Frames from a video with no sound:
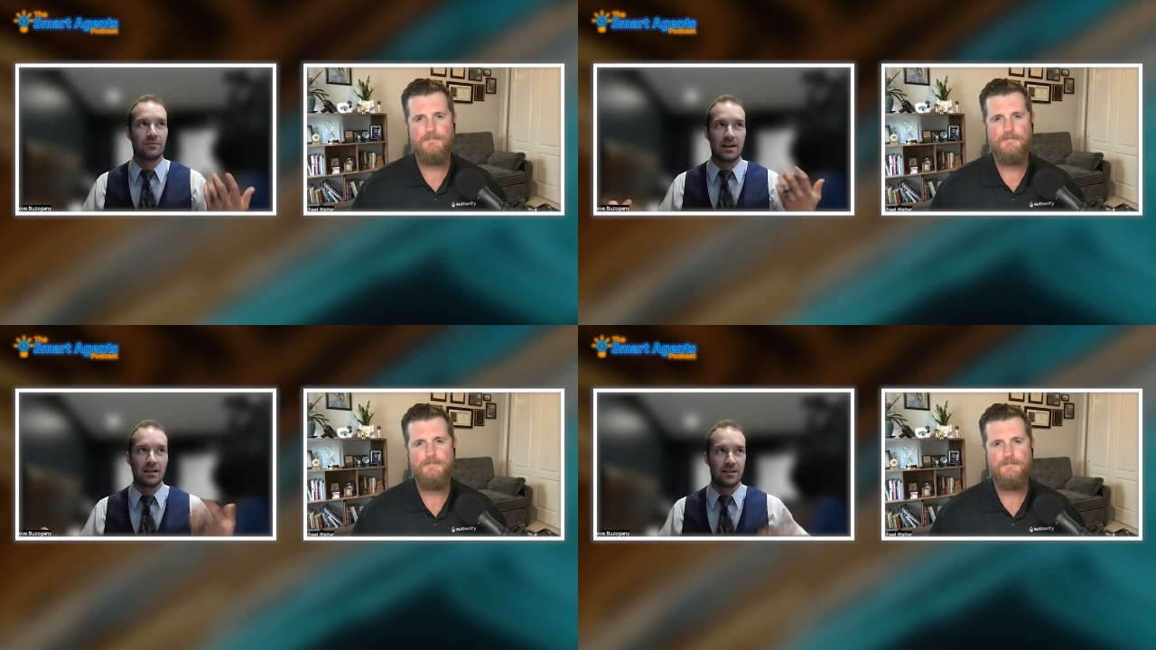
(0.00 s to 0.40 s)

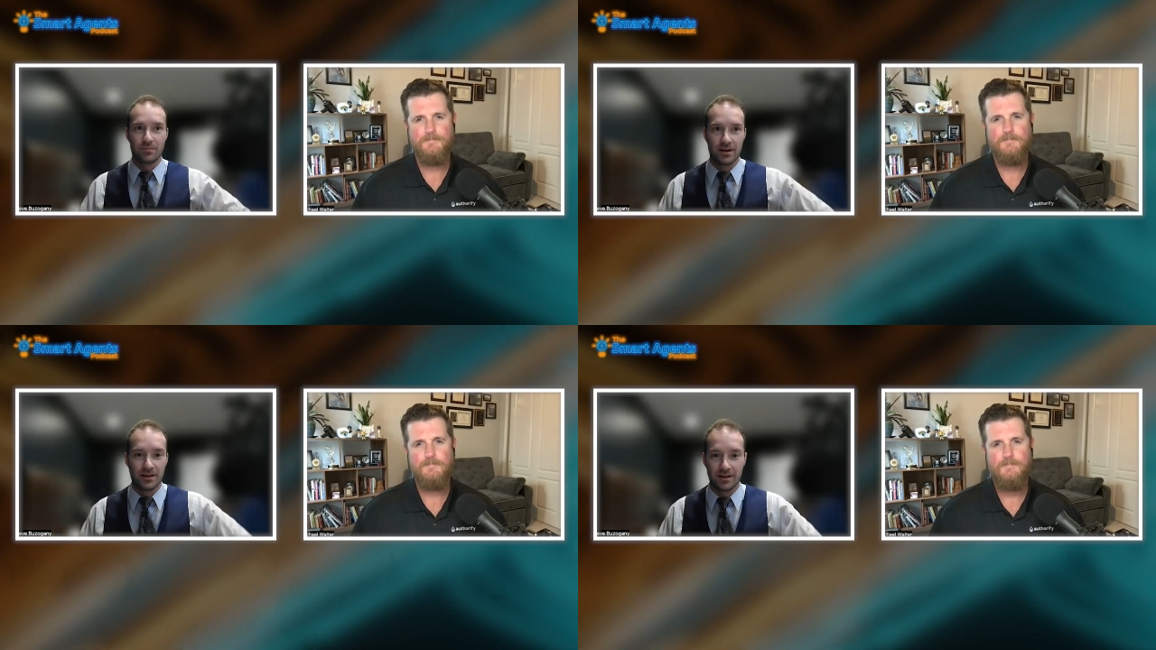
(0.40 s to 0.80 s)
Speaker 1: anything
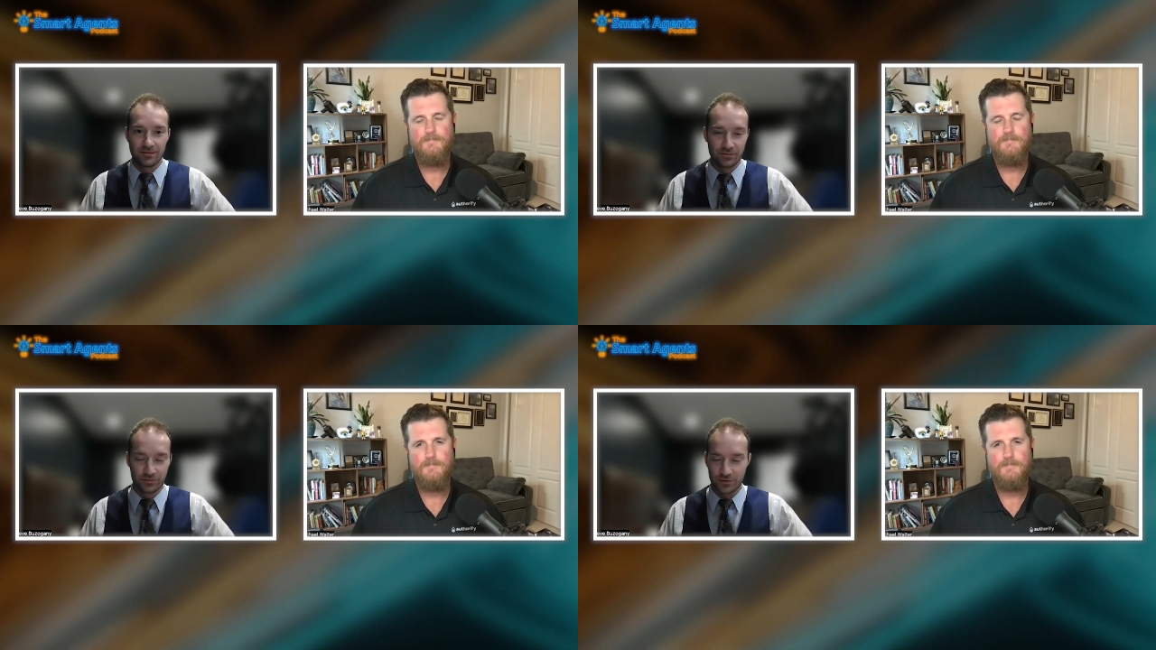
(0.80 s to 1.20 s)
branded
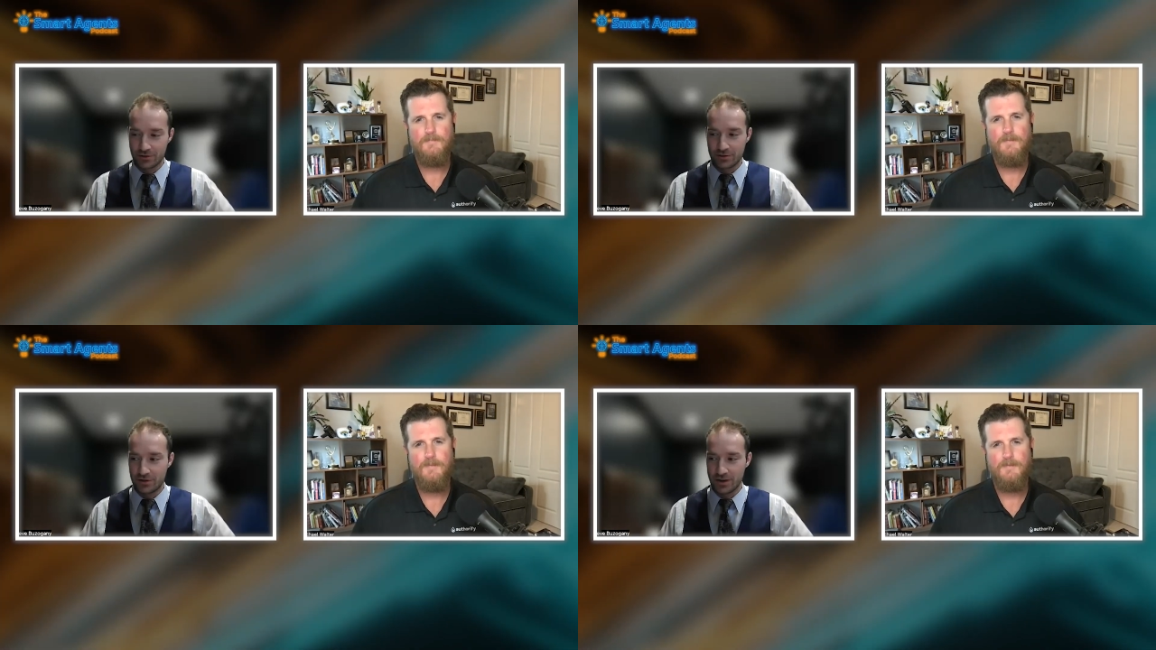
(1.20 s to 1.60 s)

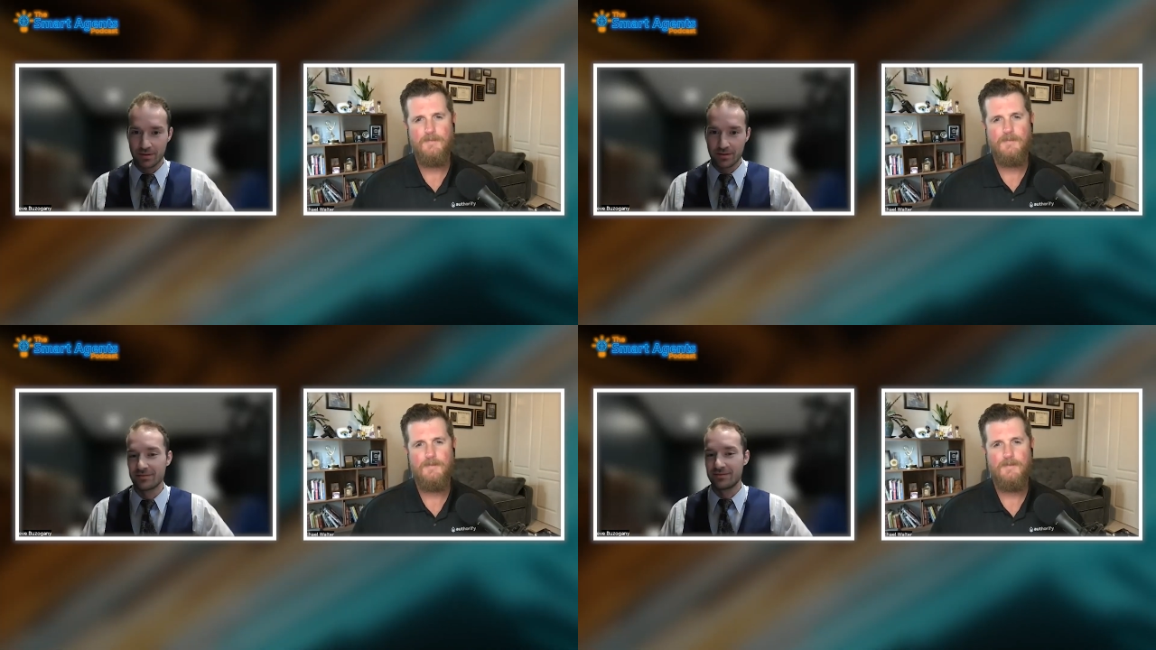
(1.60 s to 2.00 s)
that's cheap,
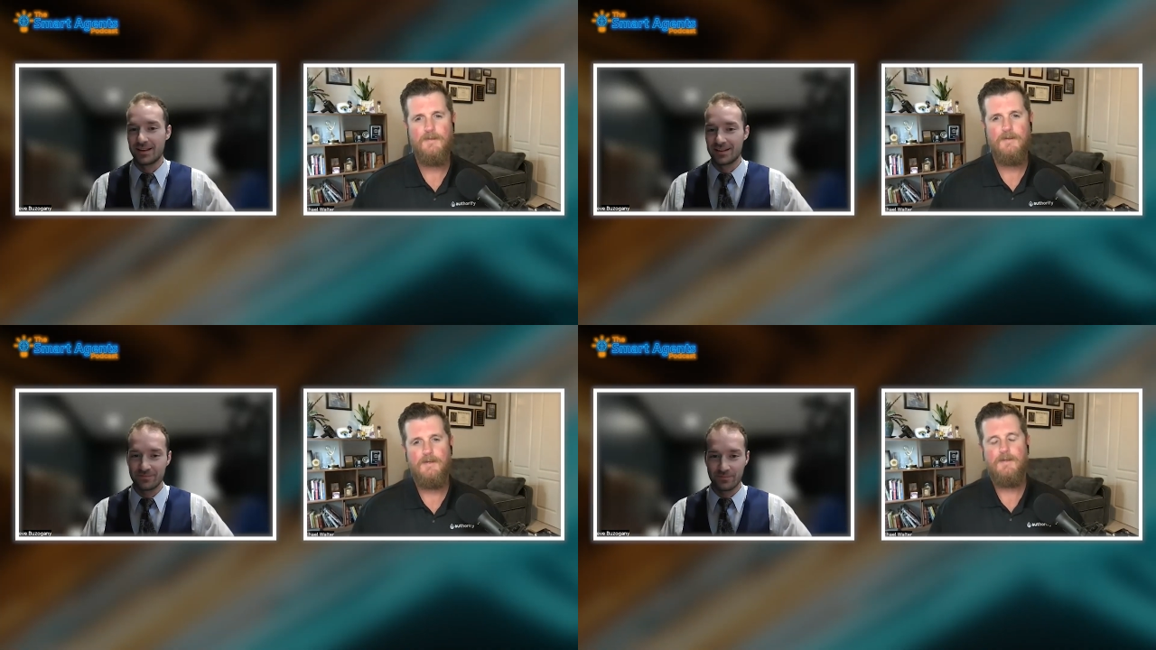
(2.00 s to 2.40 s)

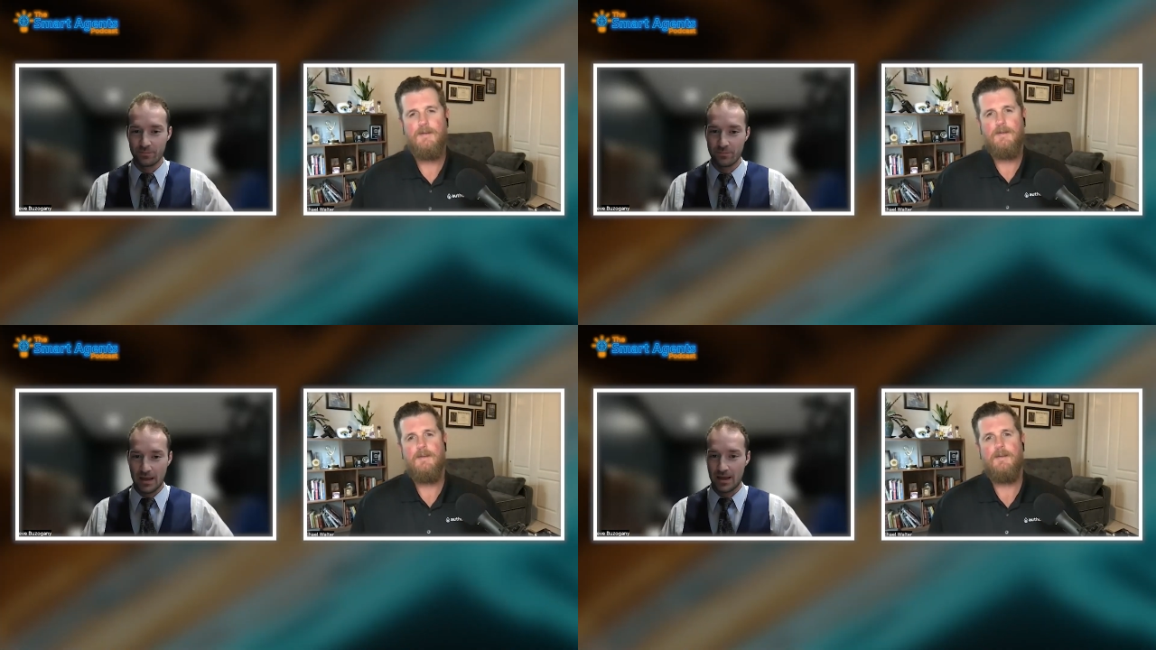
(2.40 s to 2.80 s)
like
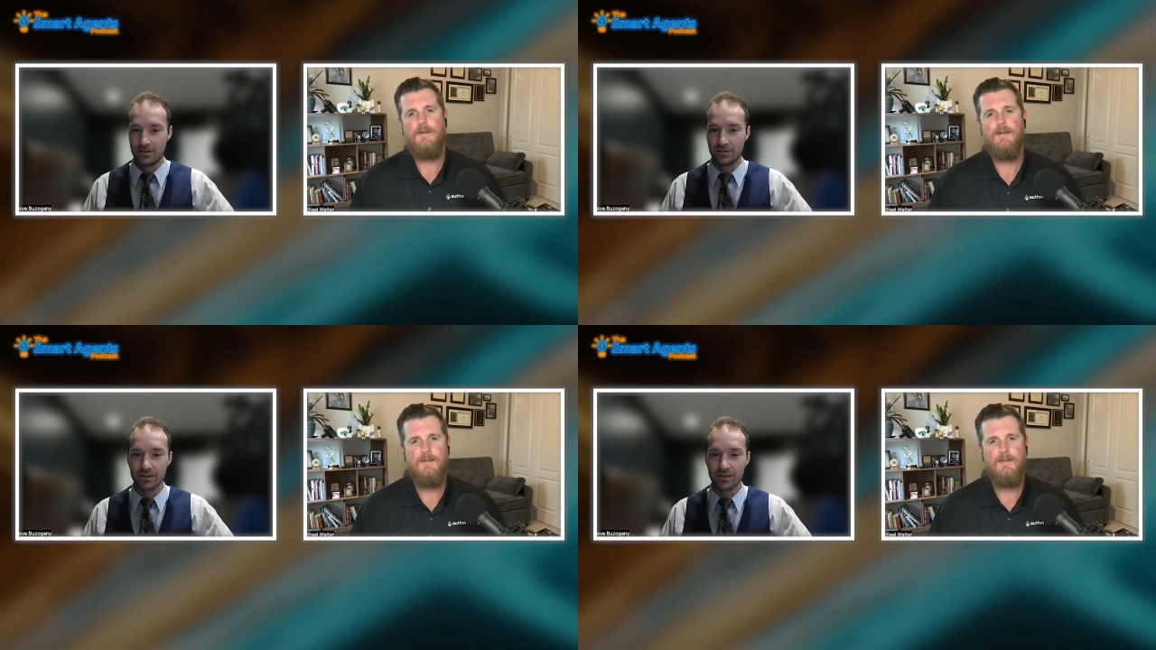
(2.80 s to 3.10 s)
pens.